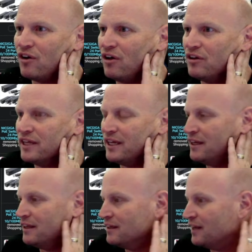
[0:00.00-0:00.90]
at all.
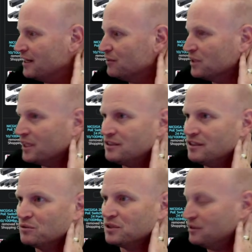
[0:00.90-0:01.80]
And I didn't realize
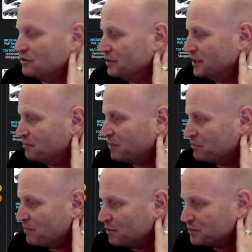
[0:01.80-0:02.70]
dinner was early and my
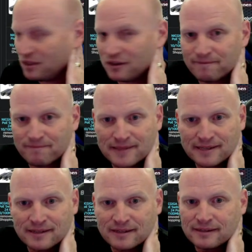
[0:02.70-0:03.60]
mom's here.
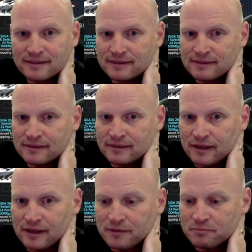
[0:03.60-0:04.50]

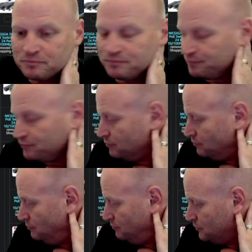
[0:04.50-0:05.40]
Um,
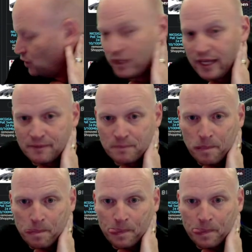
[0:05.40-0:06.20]
okay.